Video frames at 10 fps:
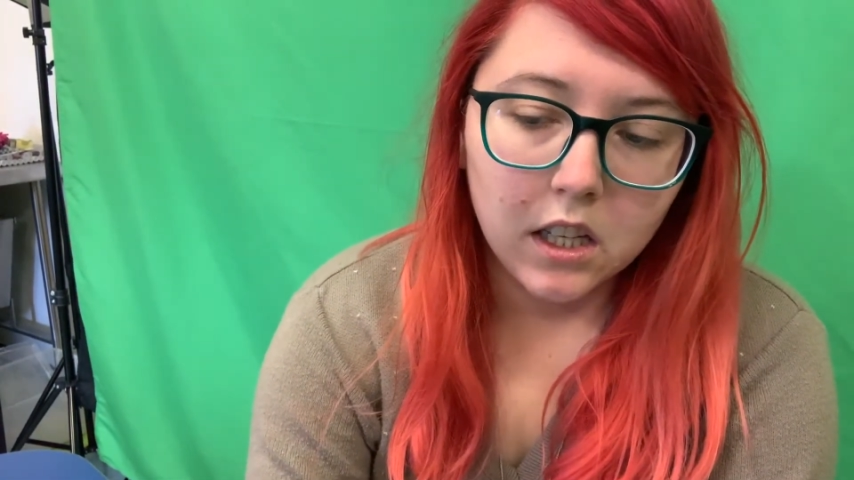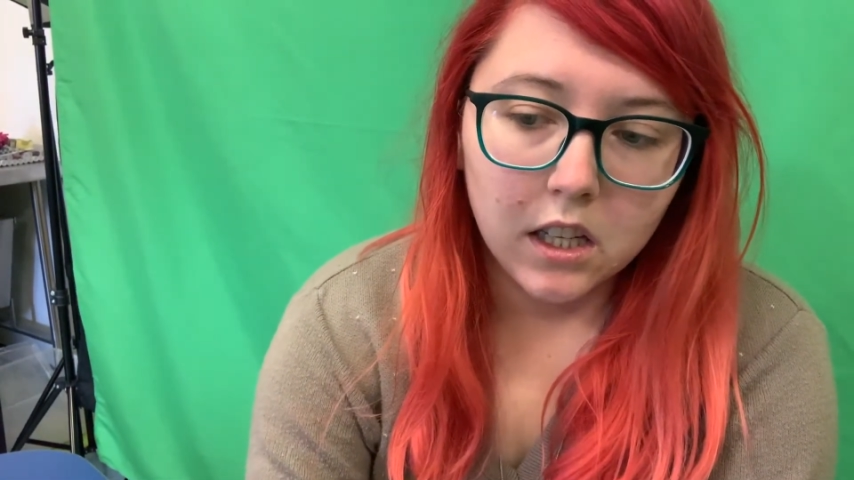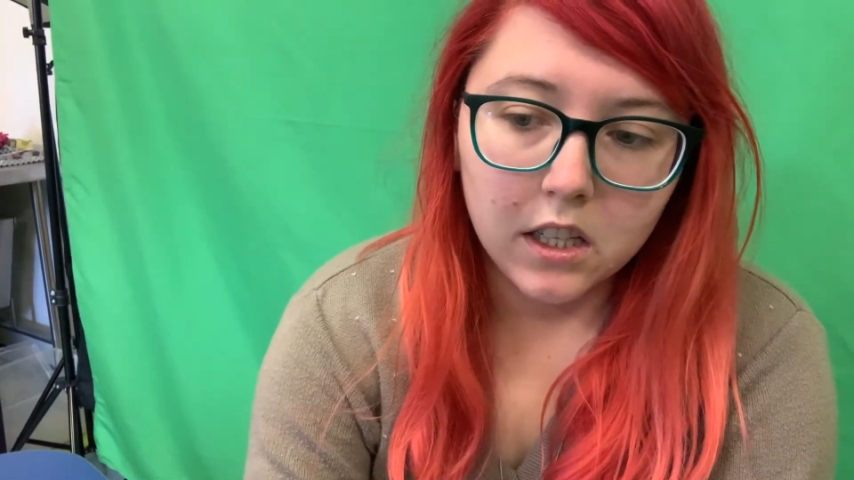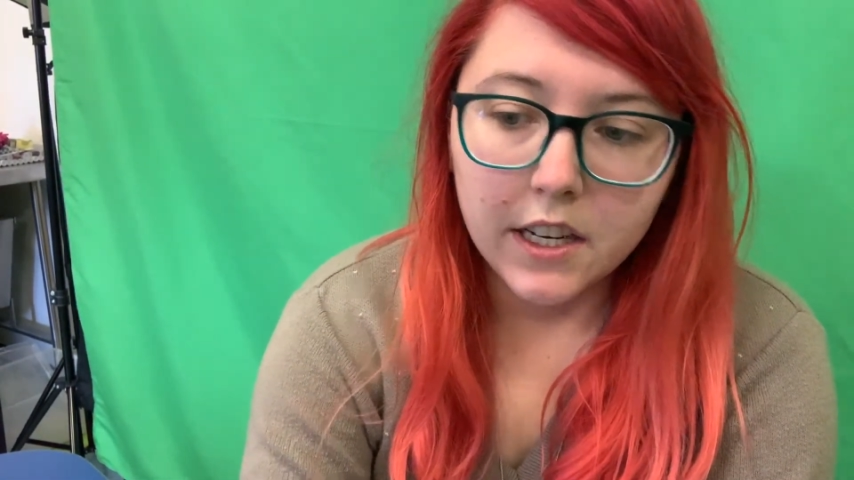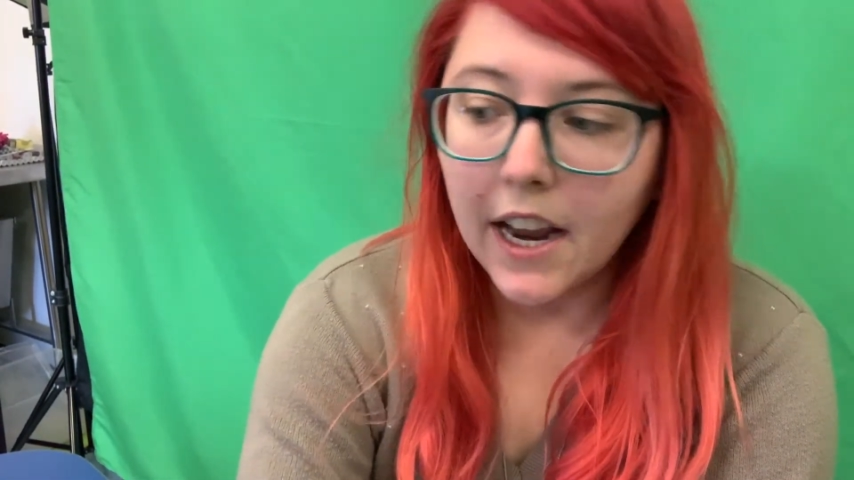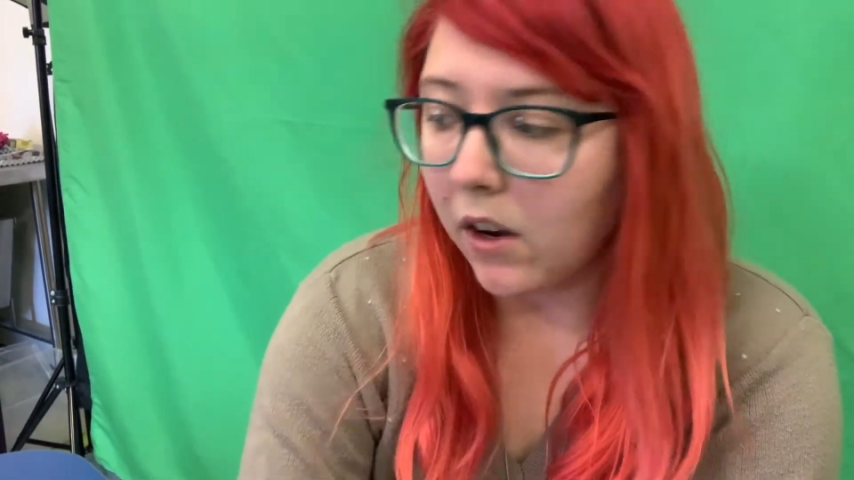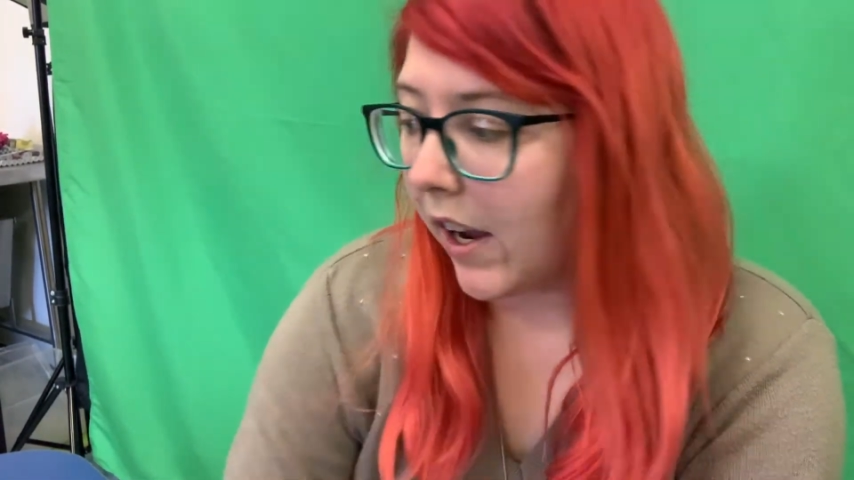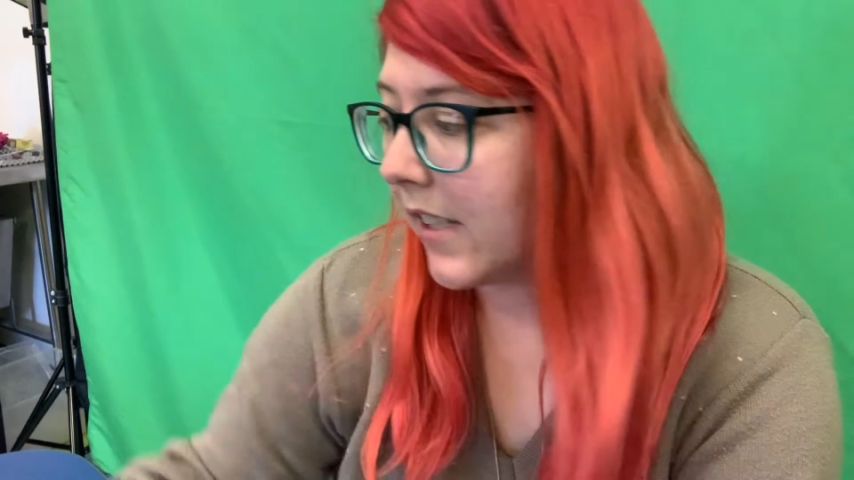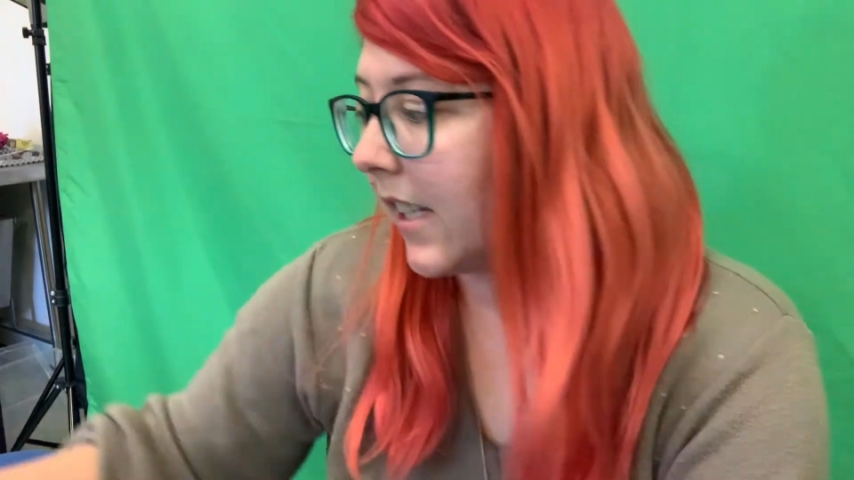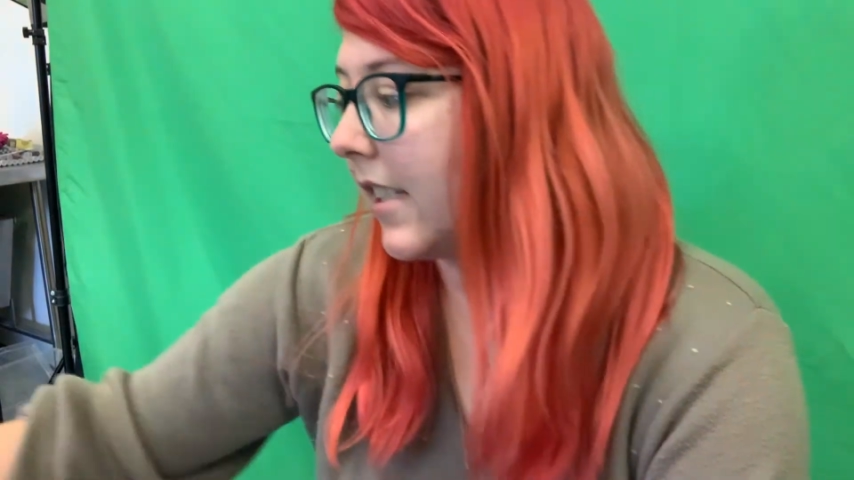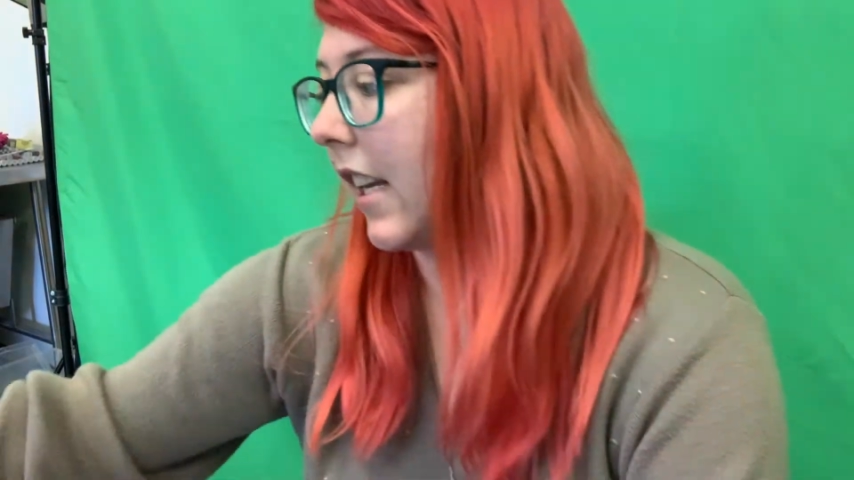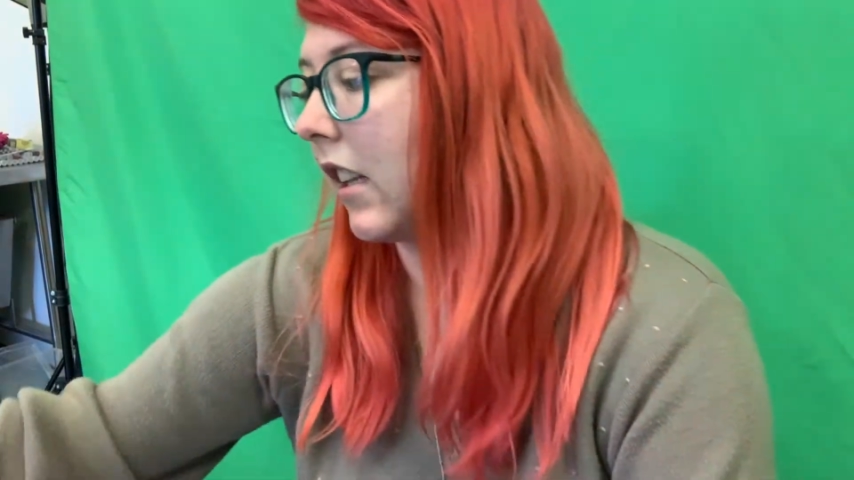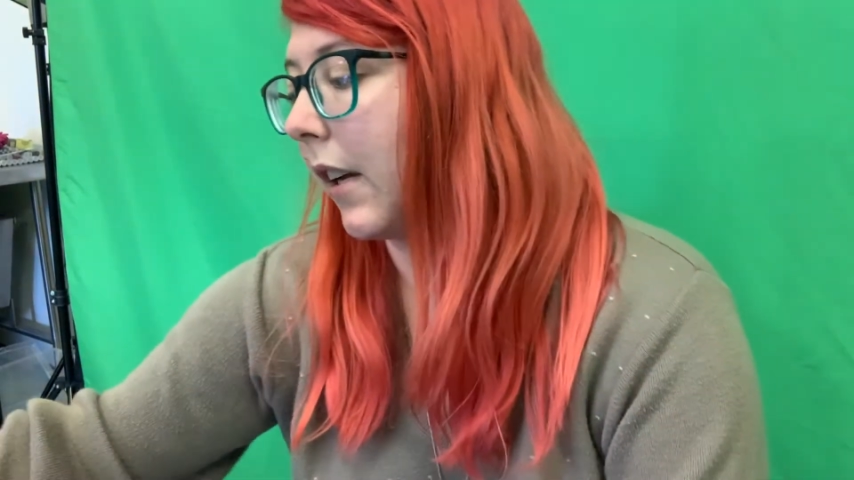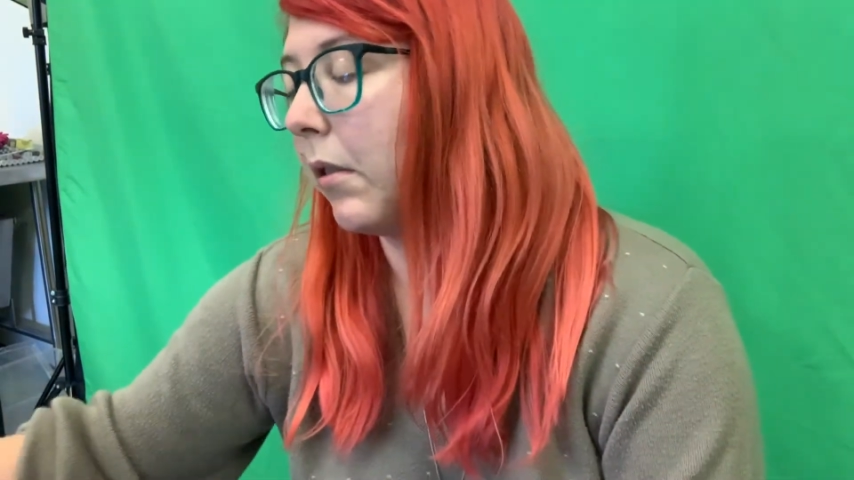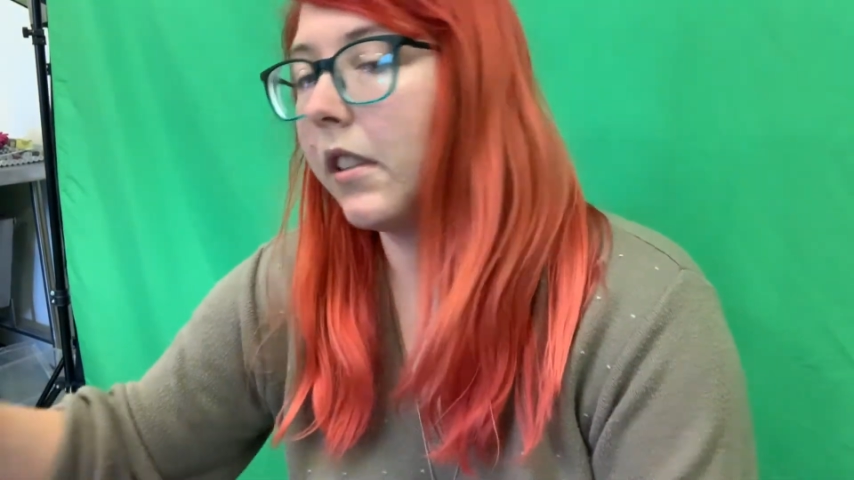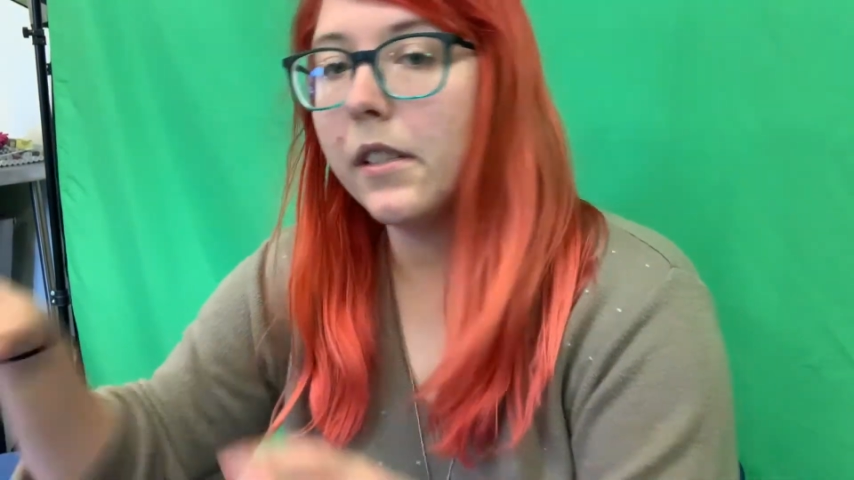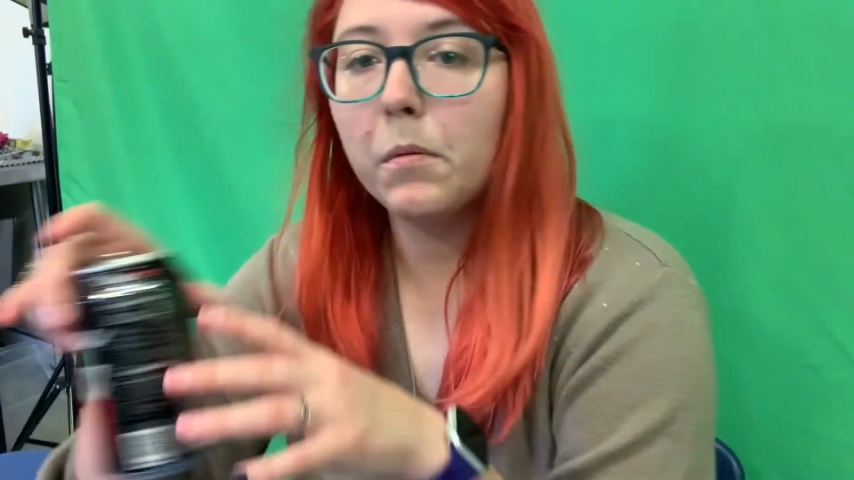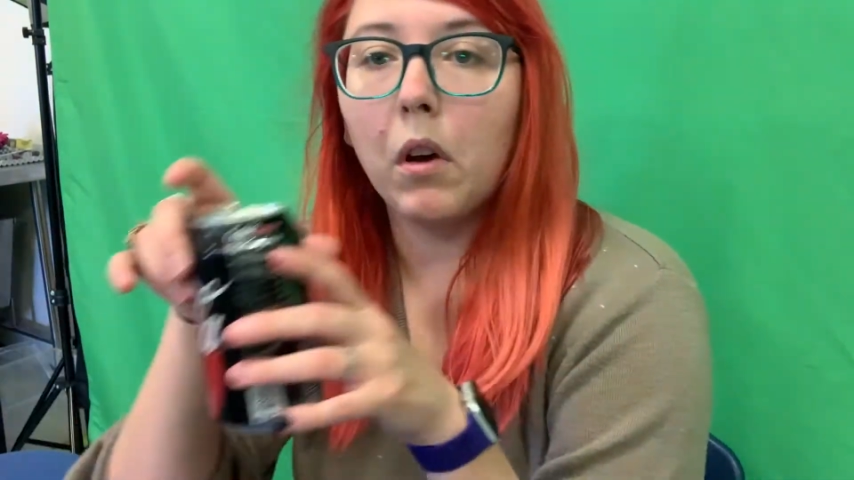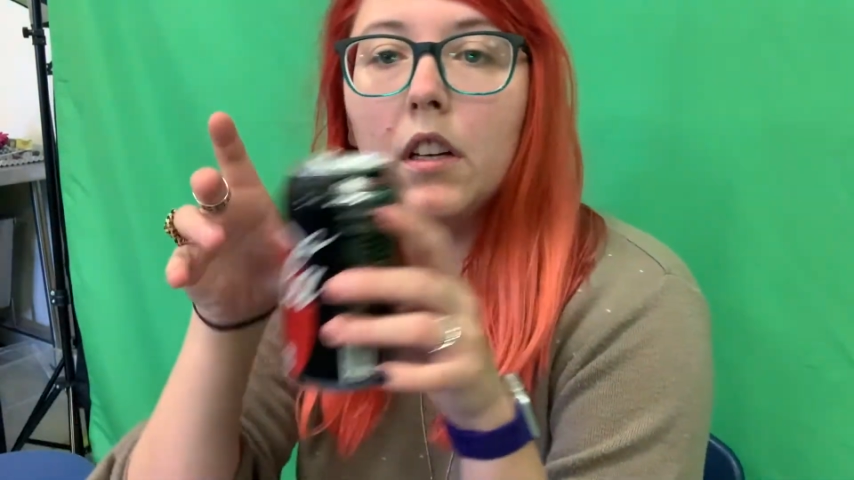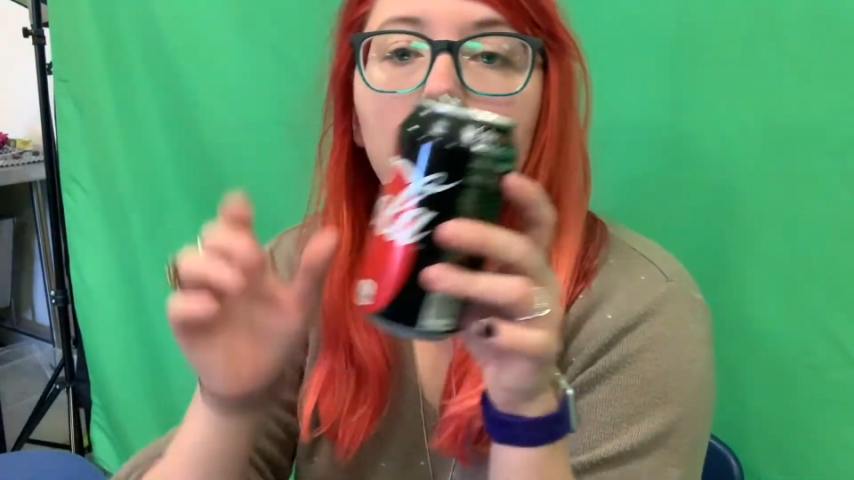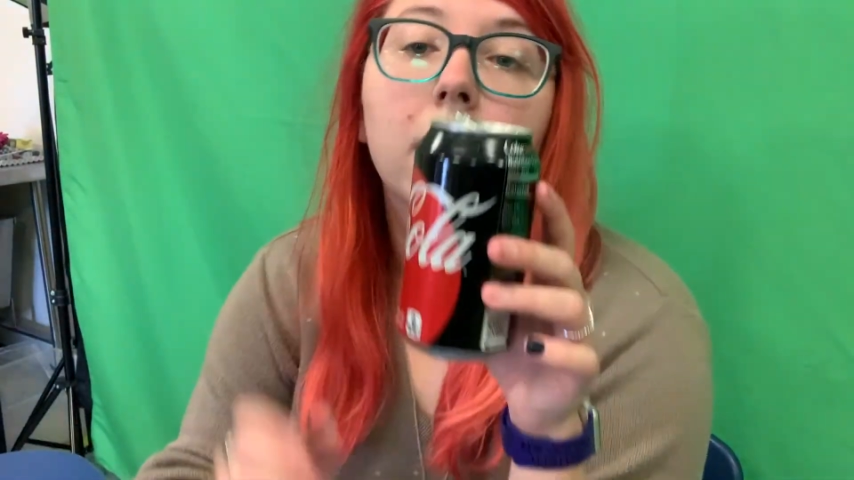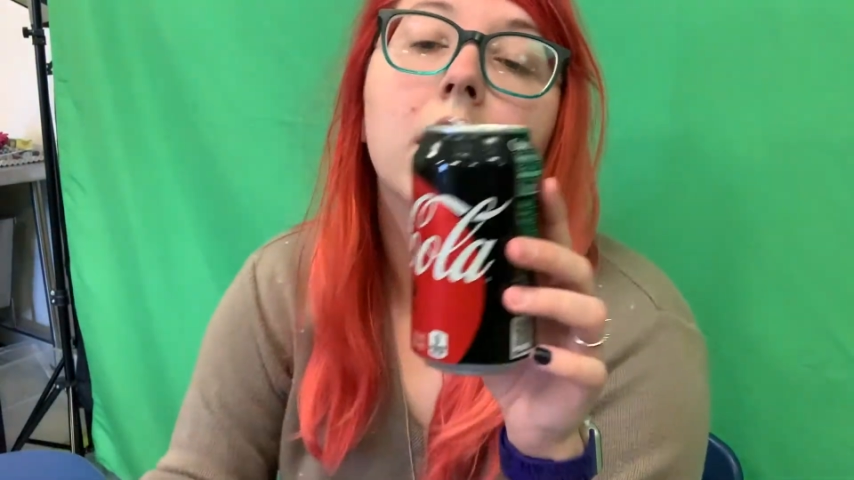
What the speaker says: now, as I said, like with this one,